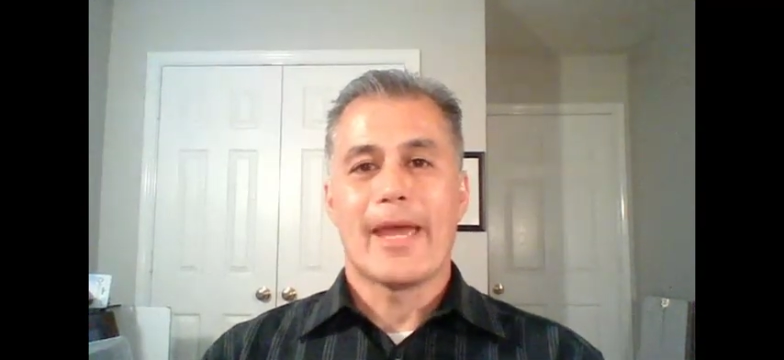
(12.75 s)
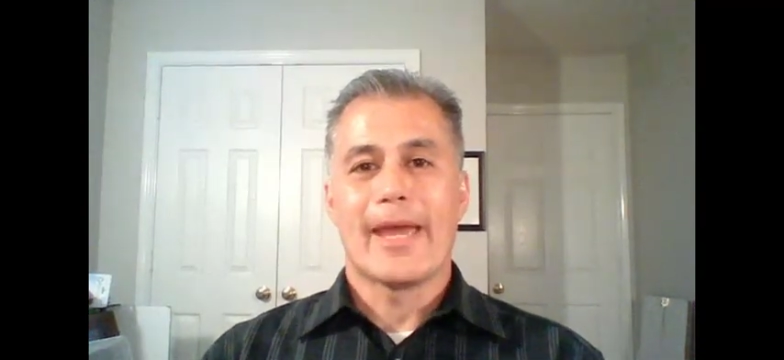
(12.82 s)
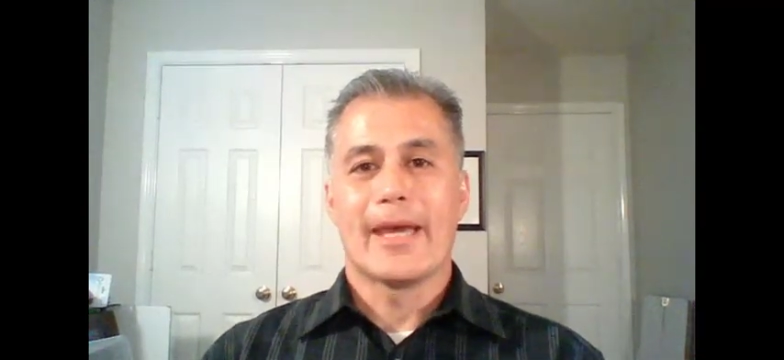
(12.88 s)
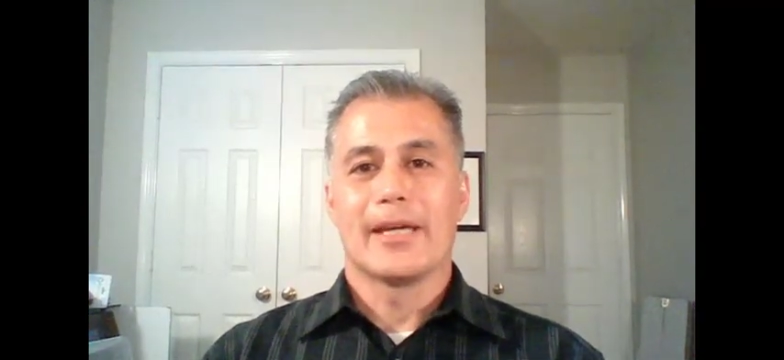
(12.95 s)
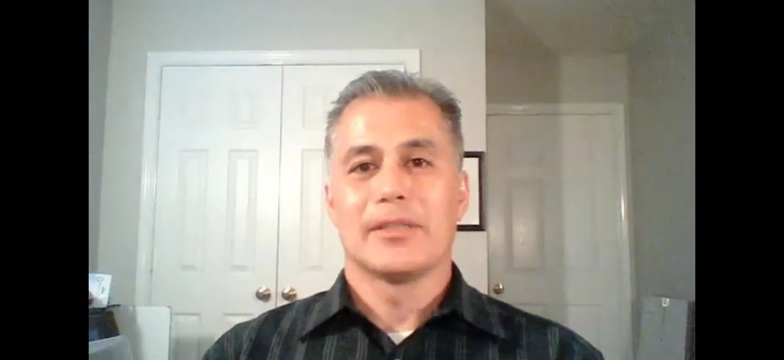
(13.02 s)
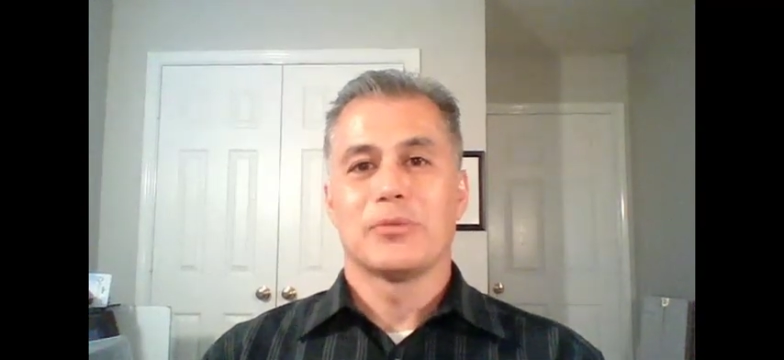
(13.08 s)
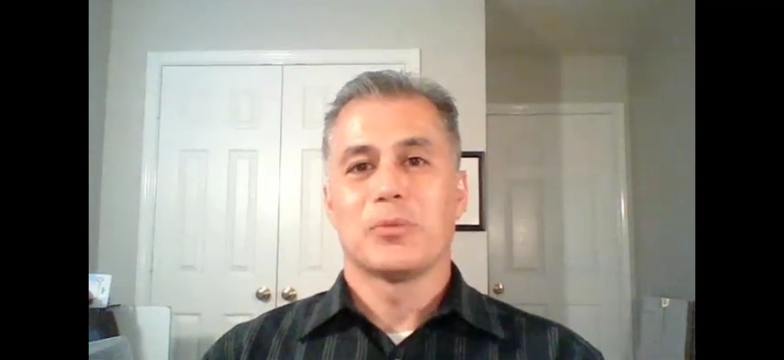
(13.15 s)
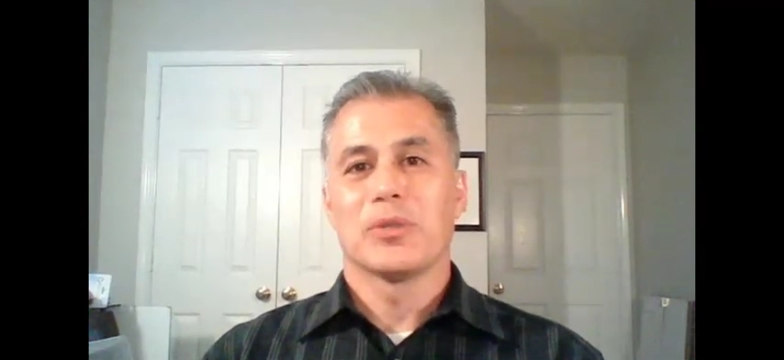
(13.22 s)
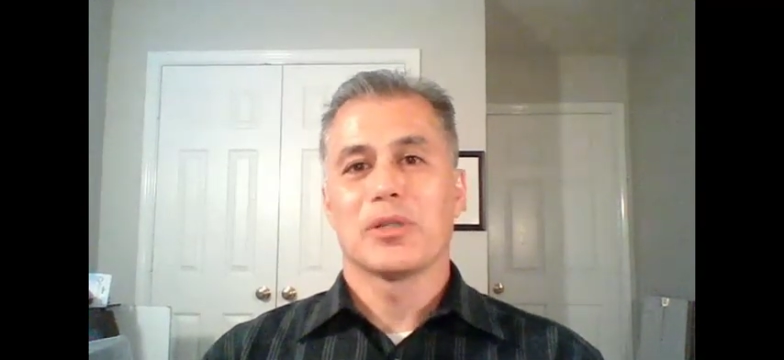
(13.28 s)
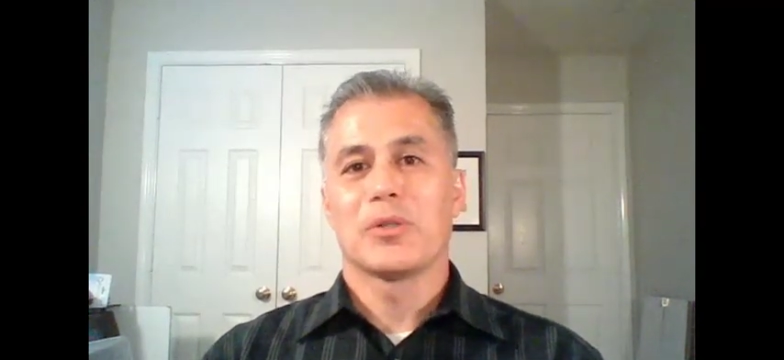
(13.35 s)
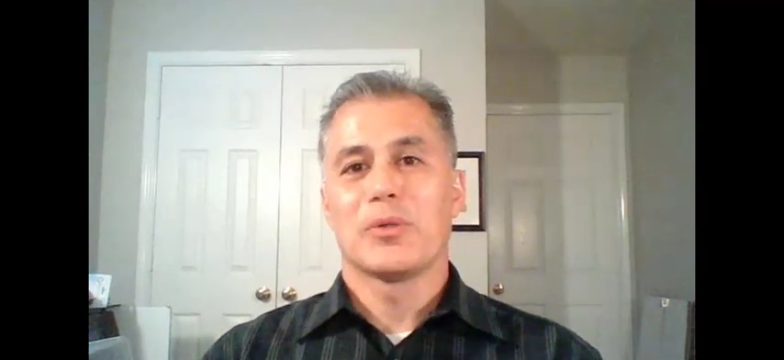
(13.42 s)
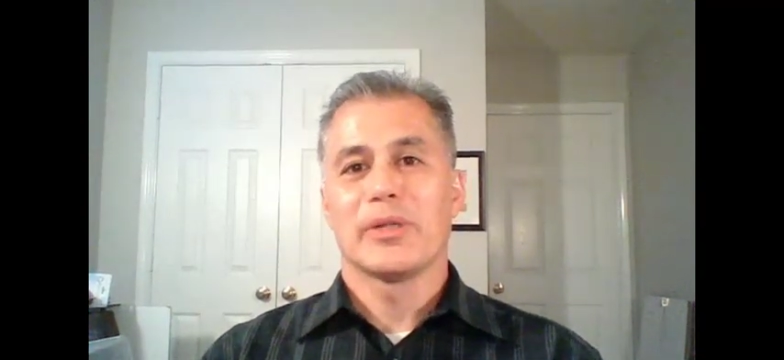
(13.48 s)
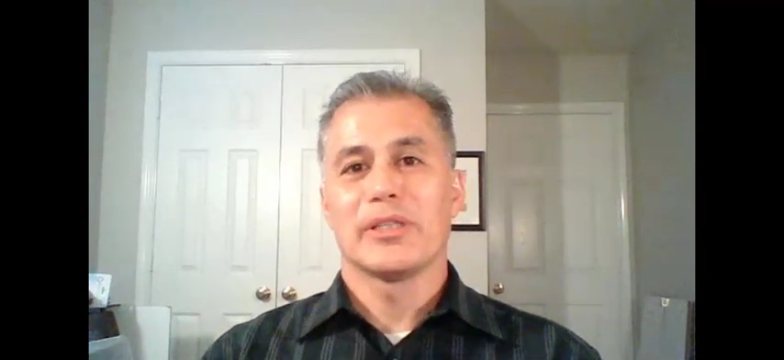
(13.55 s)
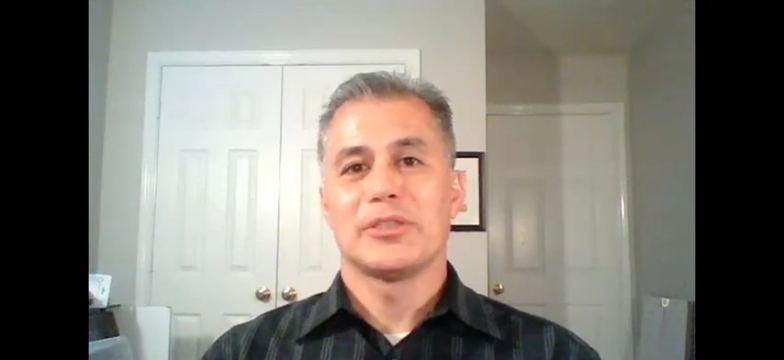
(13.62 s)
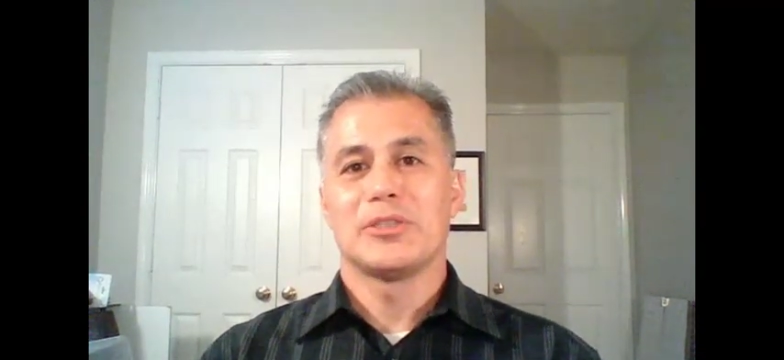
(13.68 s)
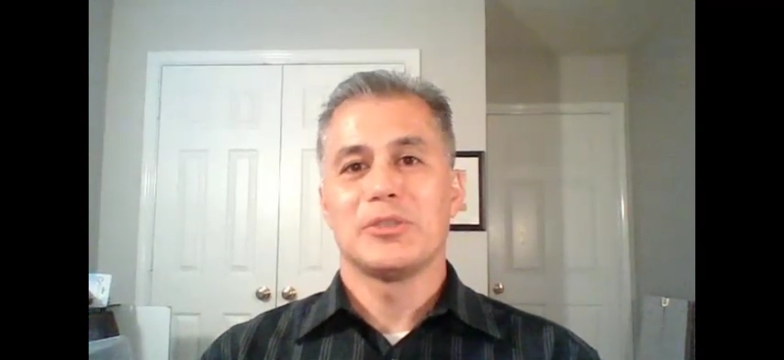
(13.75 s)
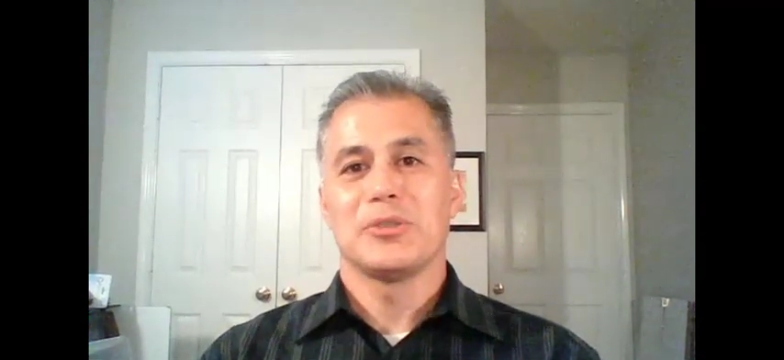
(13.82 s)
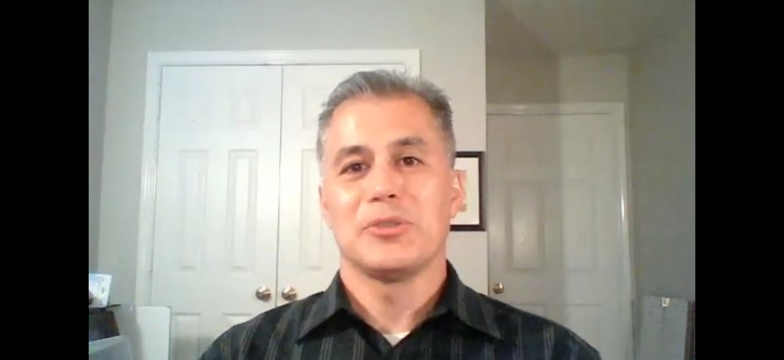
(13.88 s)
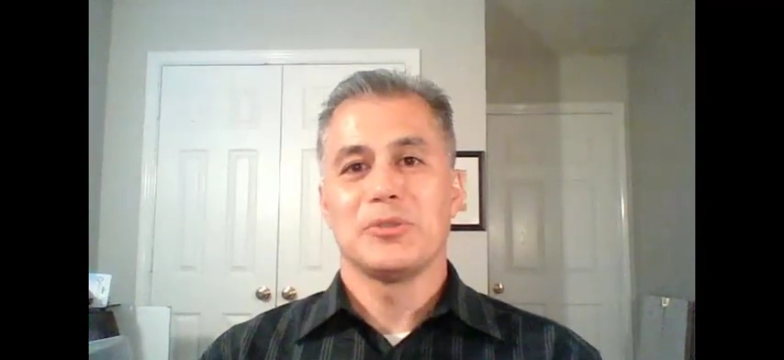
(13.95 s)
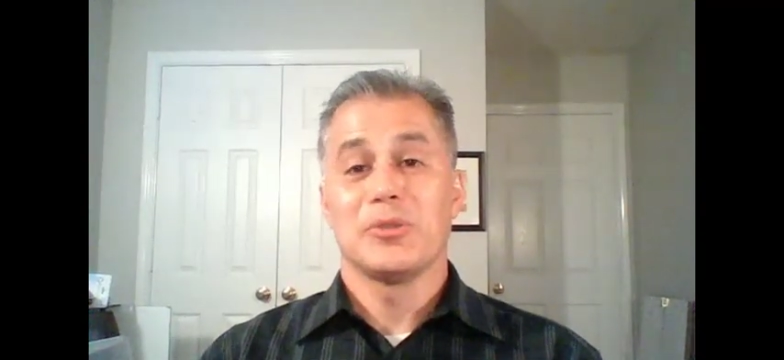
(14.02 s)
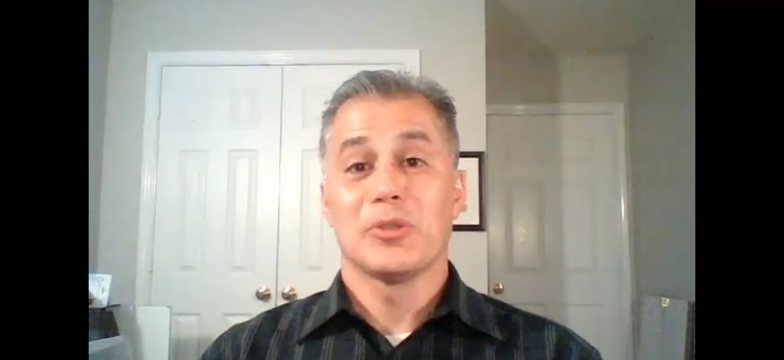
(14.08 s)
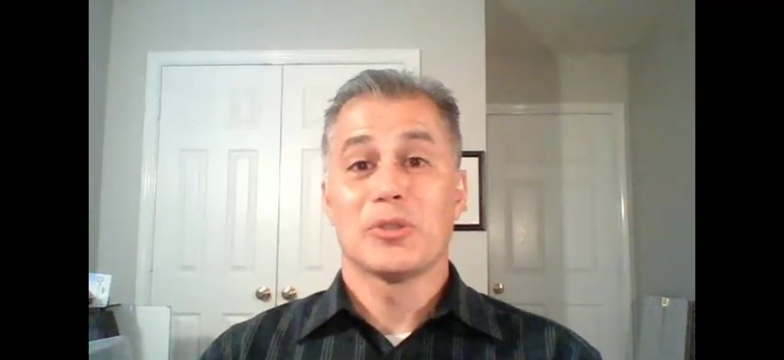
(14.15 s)
And we're going
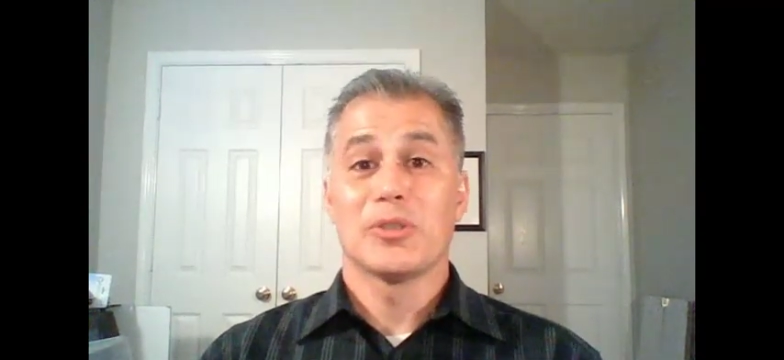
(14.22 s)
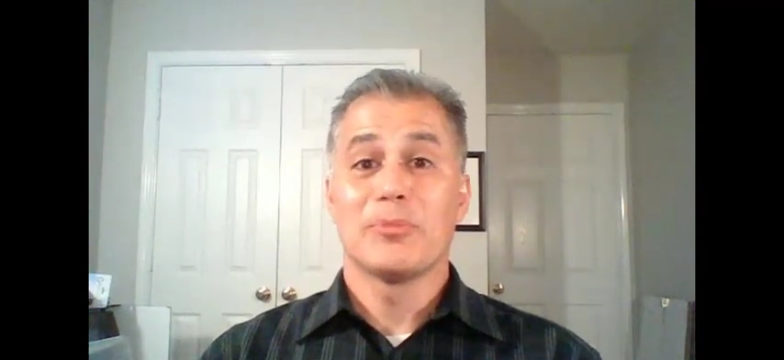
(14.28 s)
to